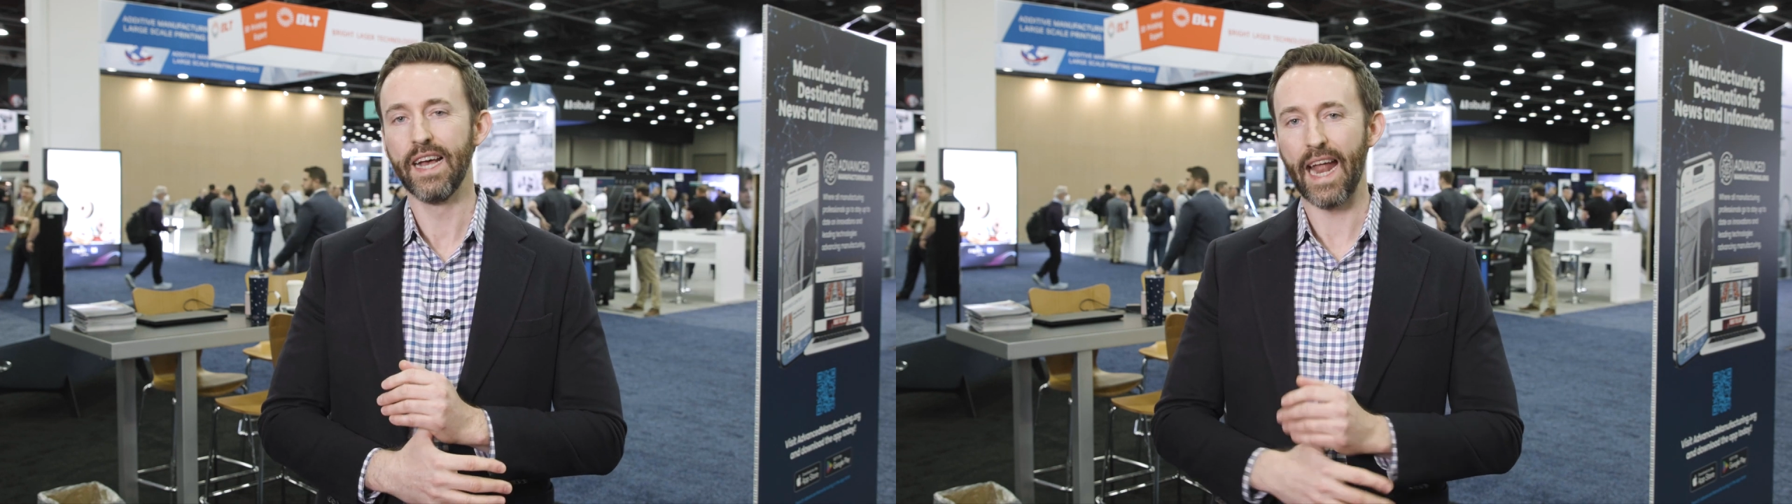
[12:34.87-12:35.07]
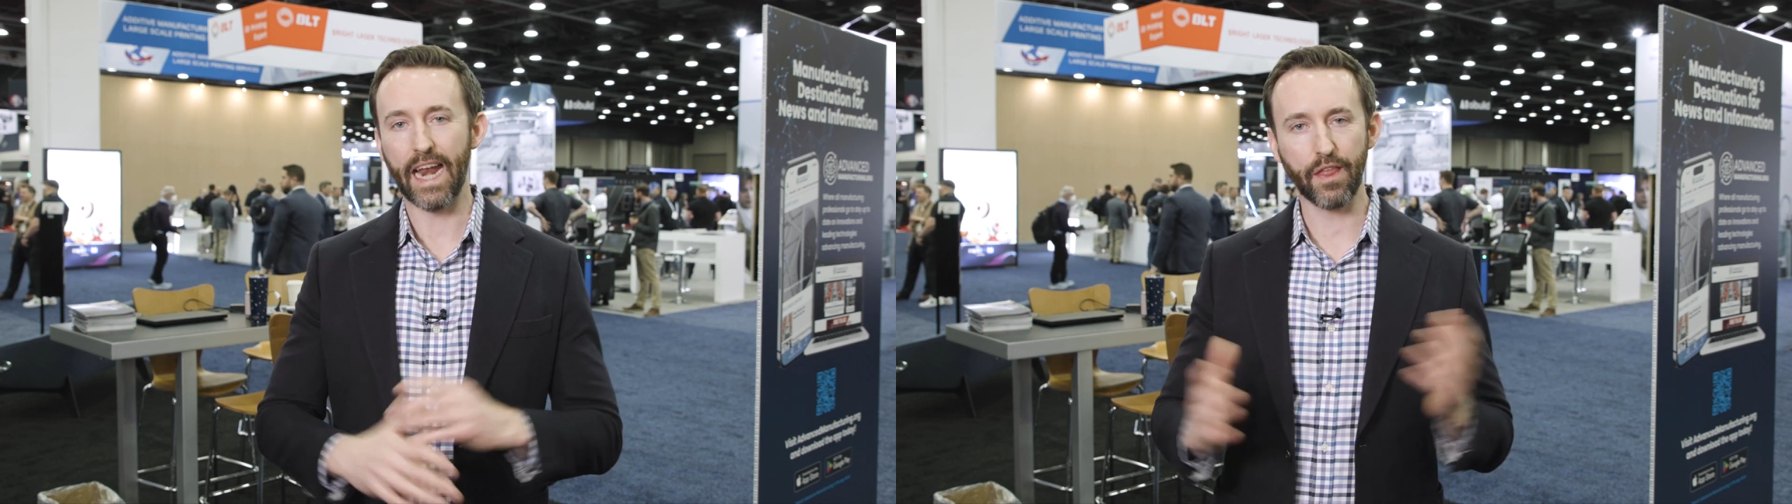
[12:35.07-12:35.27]

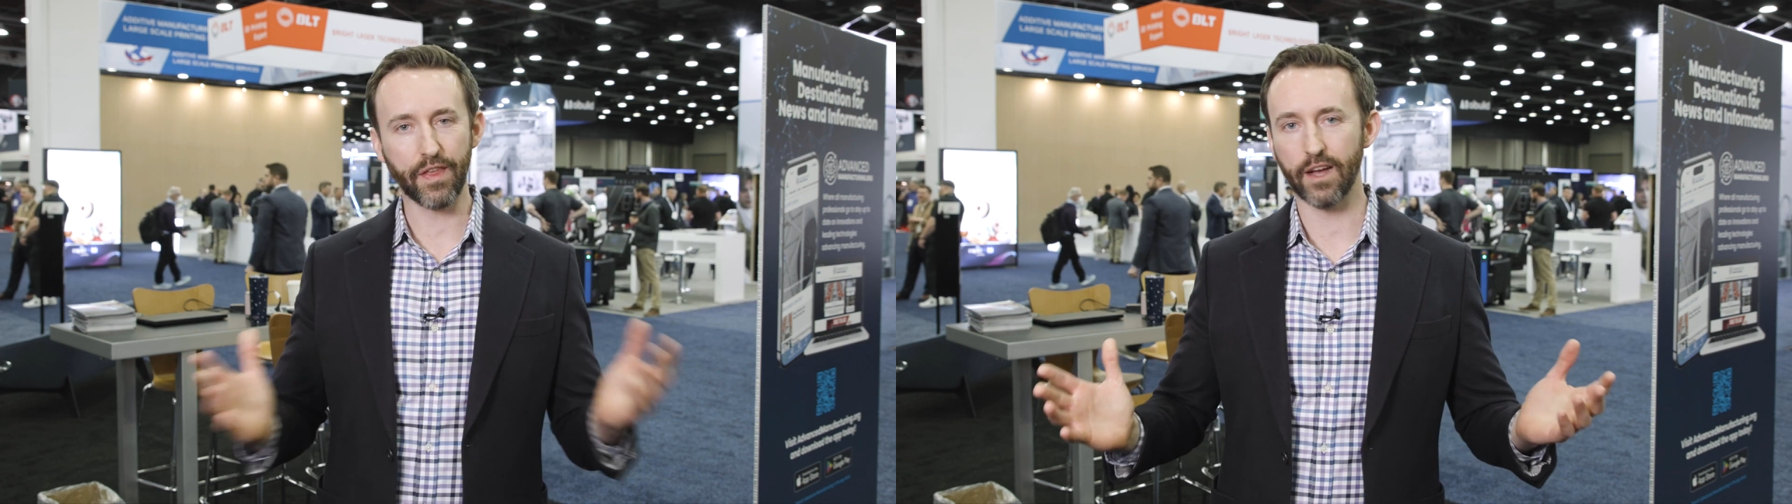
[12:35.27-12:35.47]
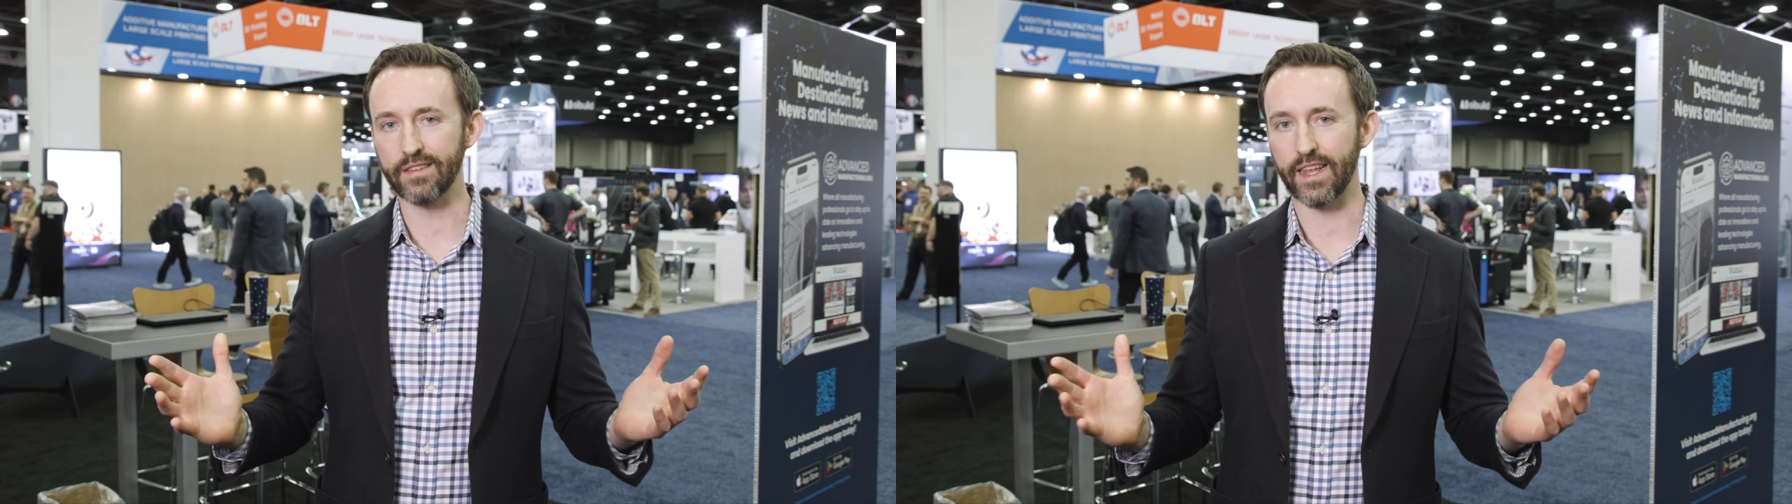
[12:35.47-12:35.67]
and
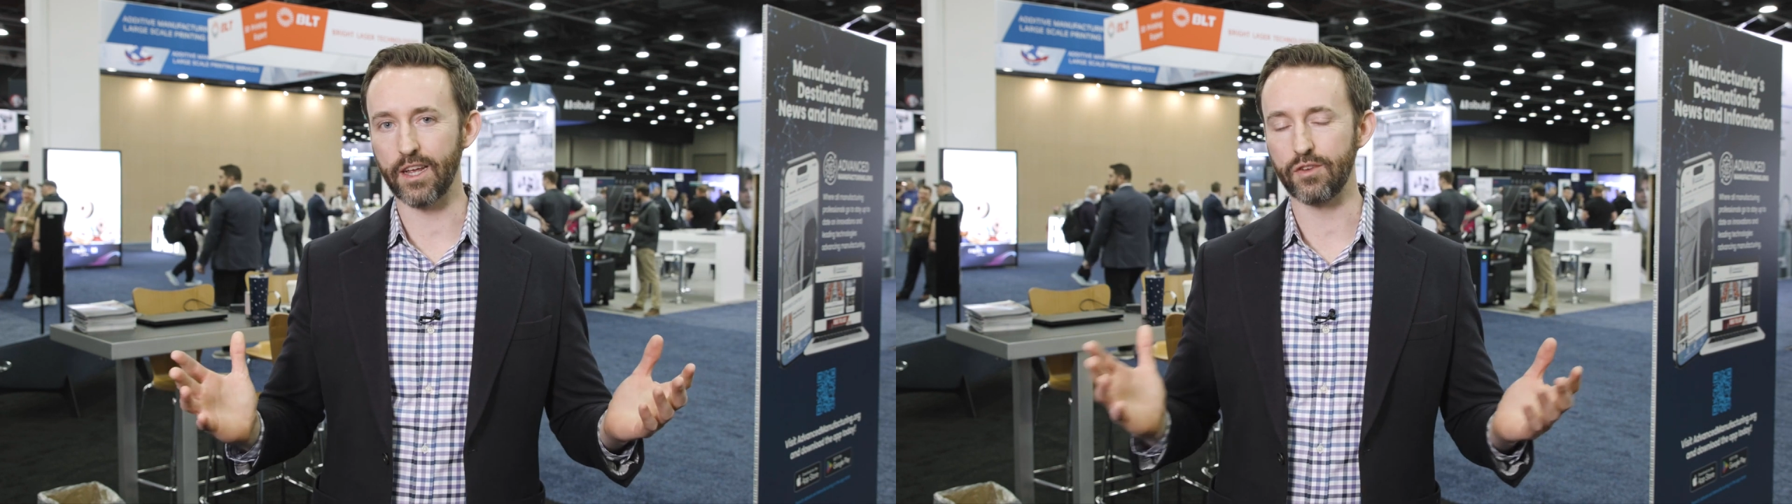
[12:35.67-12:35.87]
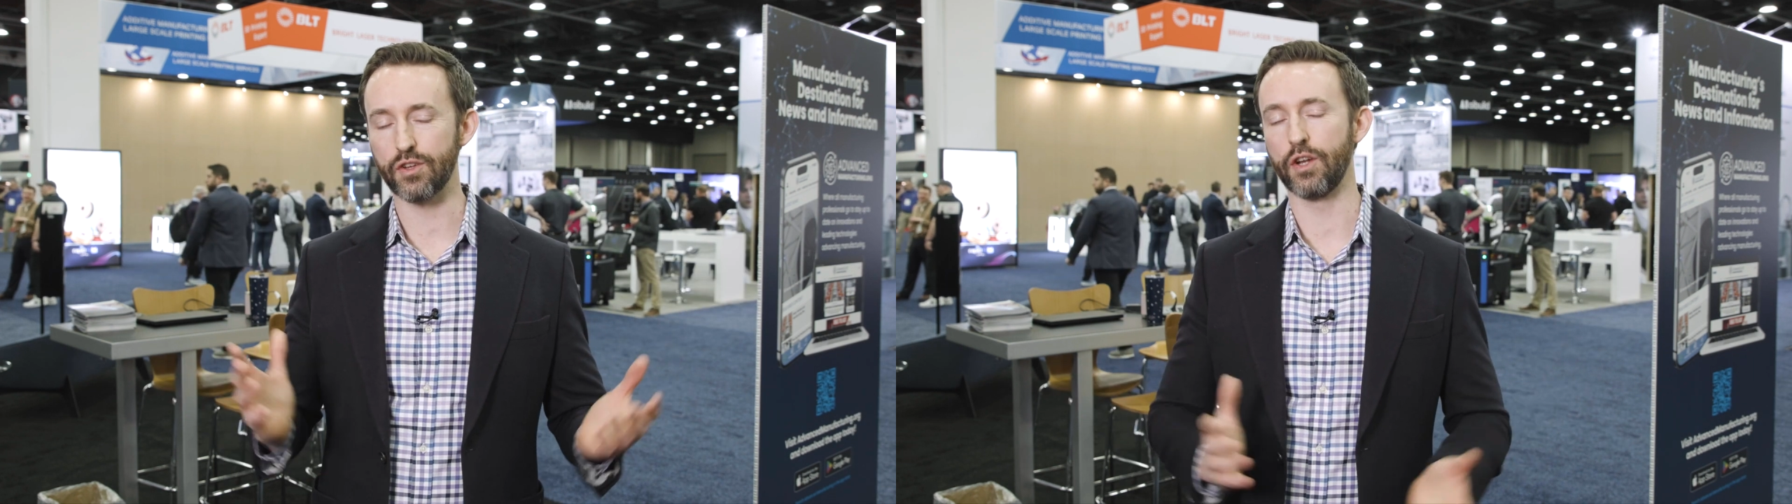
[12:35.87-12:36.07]
anything else they
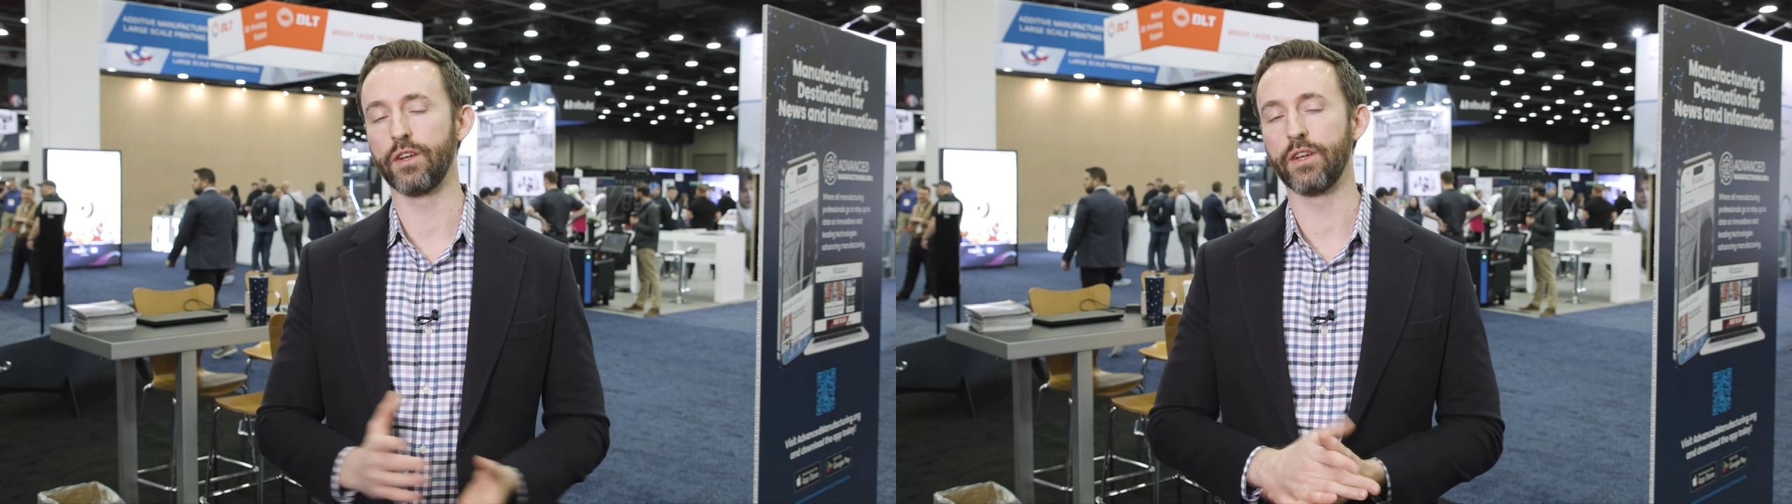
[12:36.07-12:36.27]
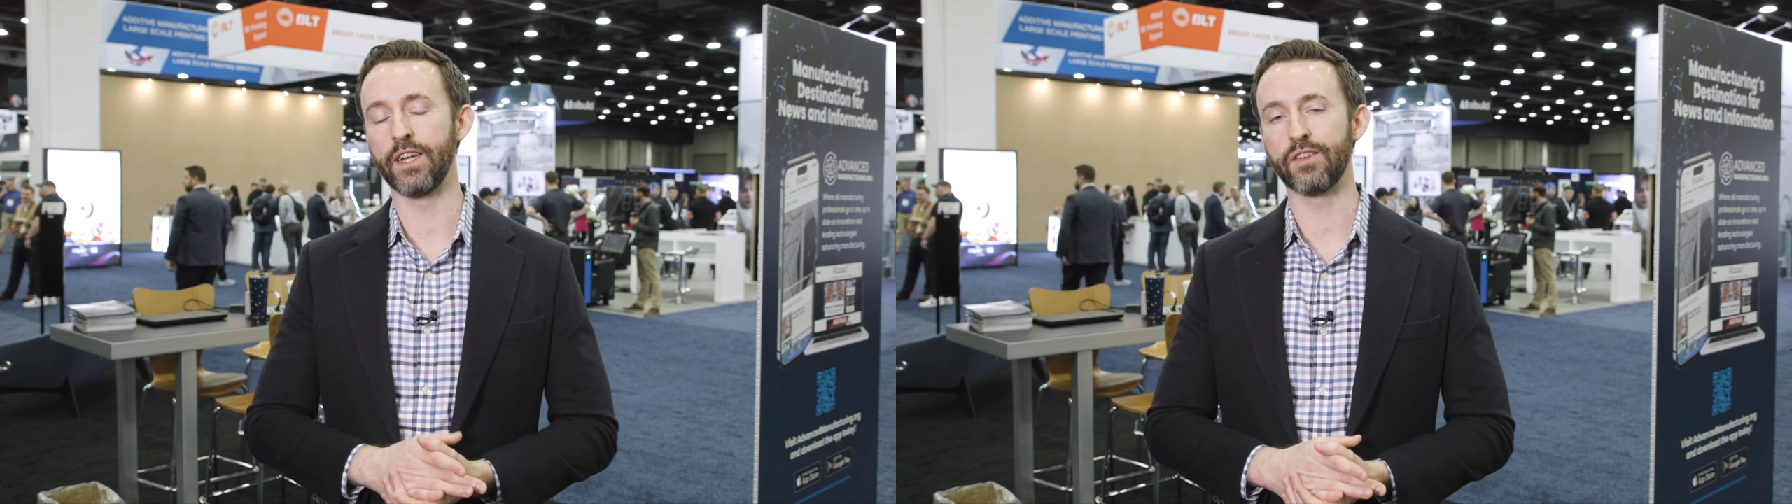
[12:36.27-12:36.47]
need